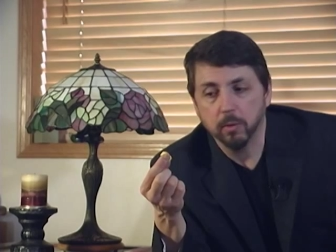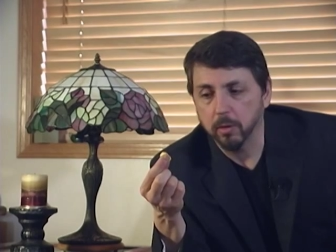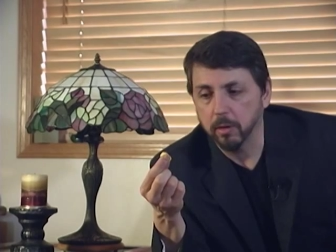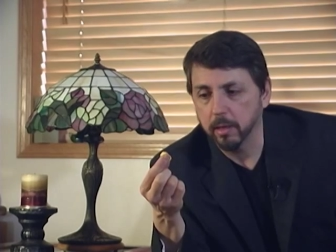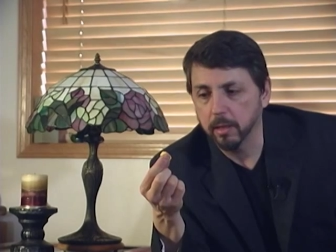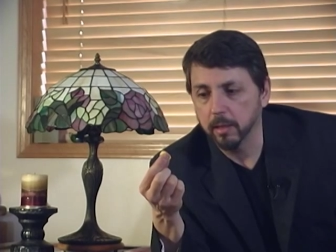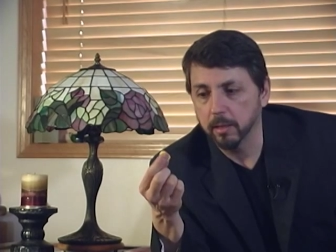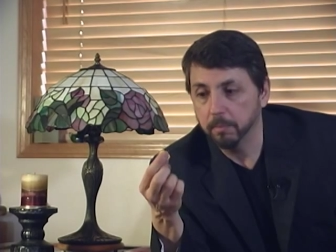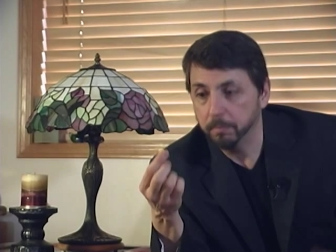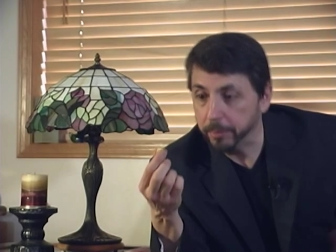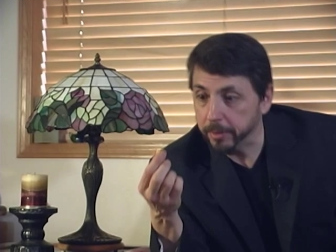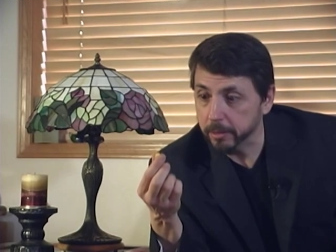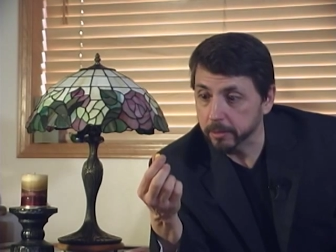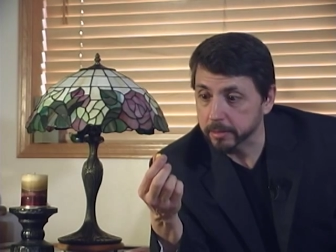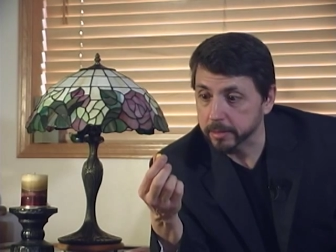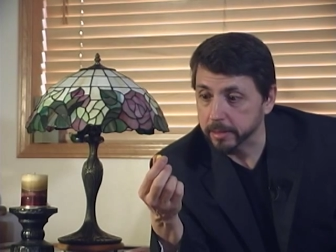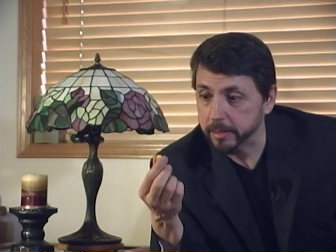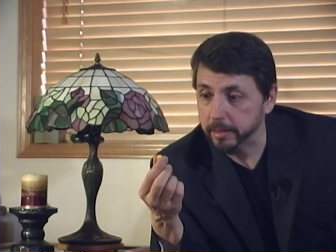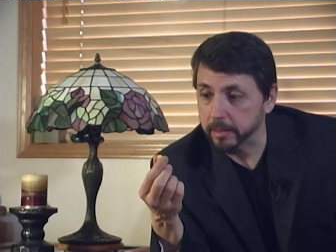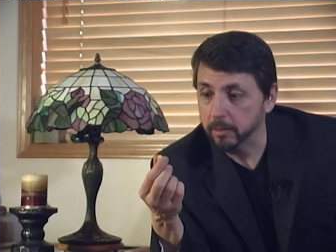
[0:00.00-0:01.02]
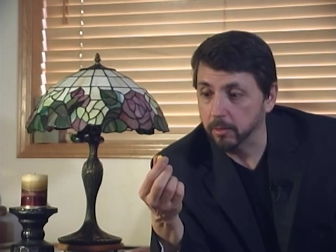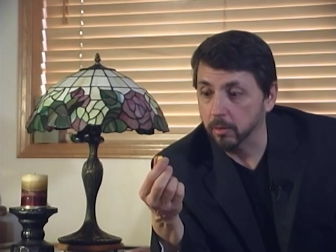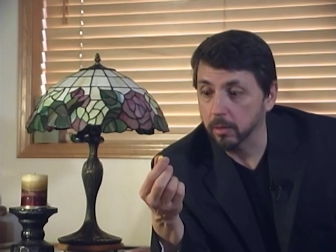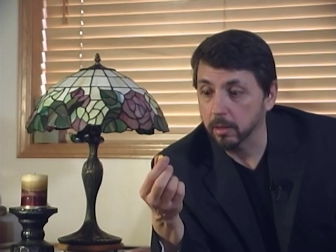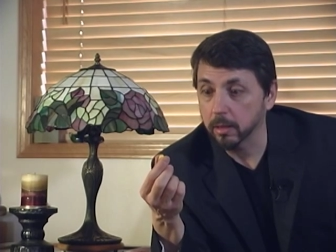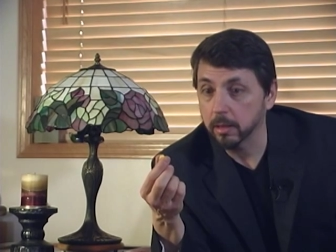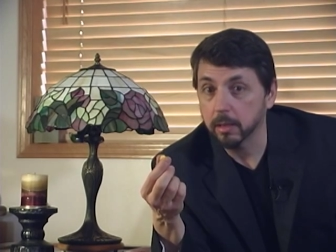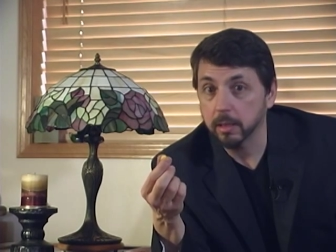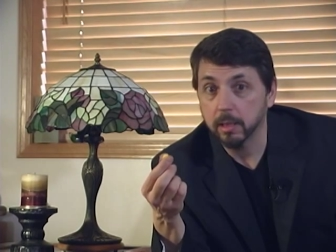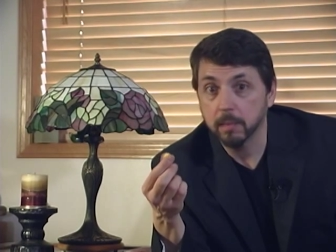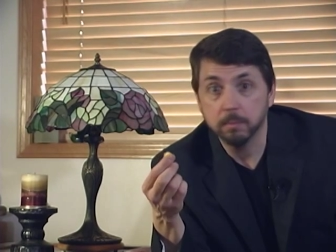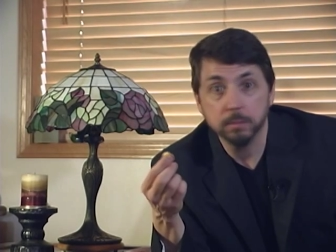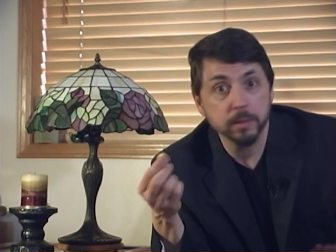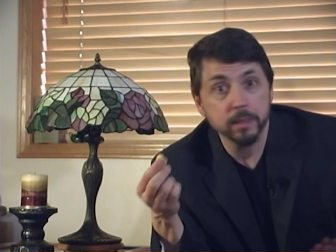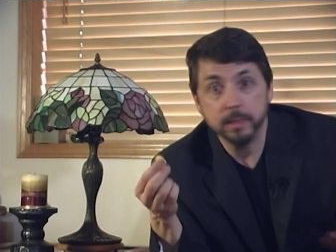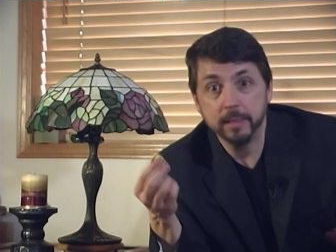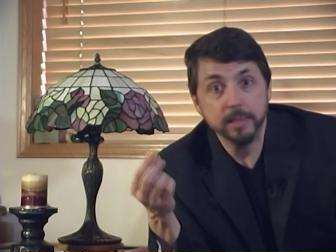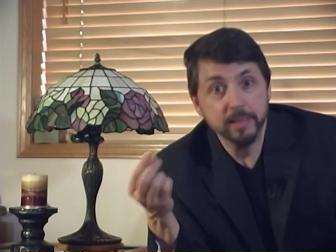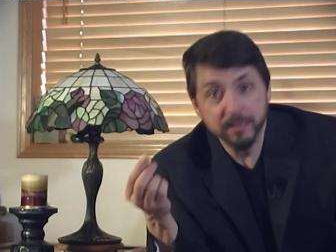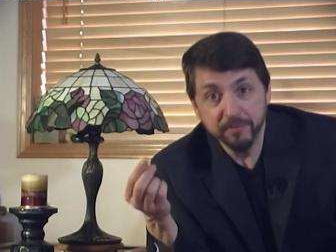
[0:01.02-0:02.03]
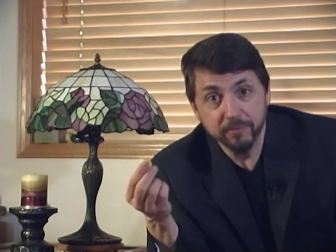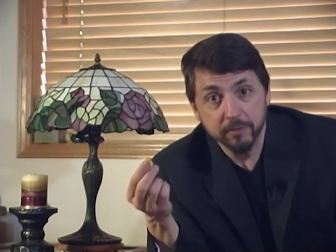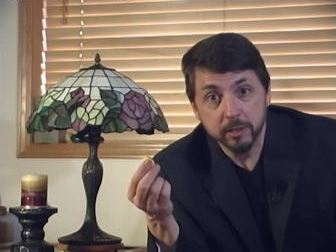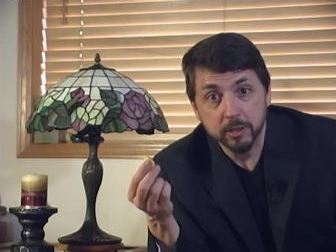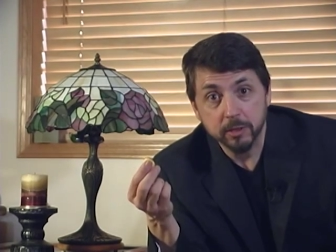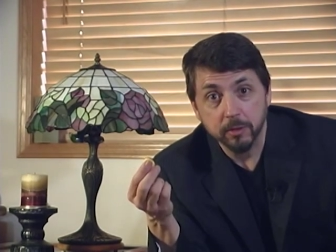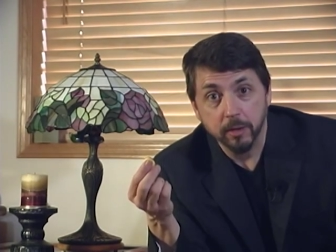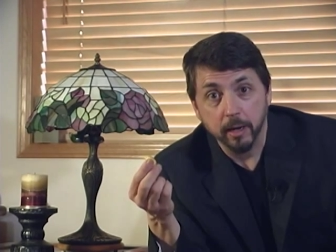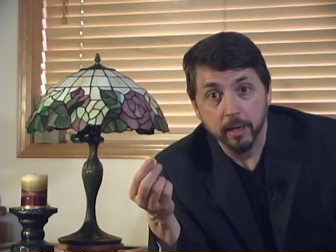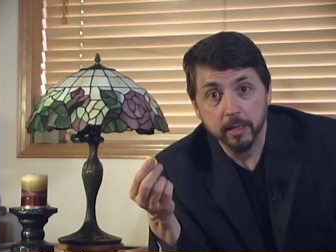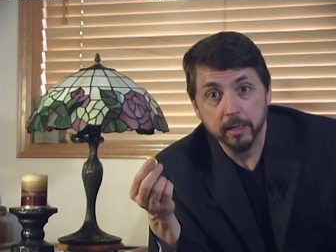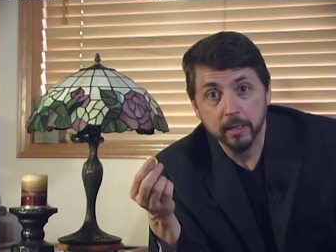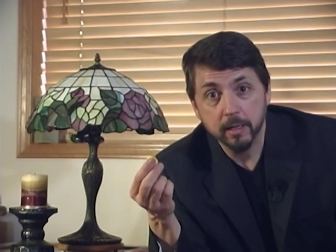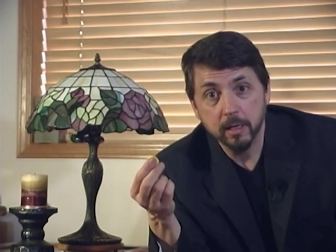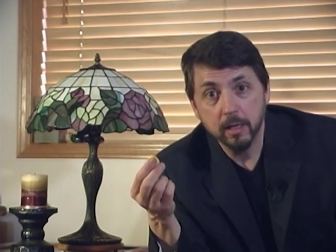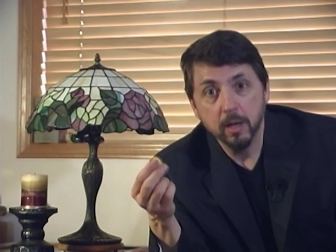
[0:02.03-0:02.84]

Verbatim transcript: or a building or a completely different truck.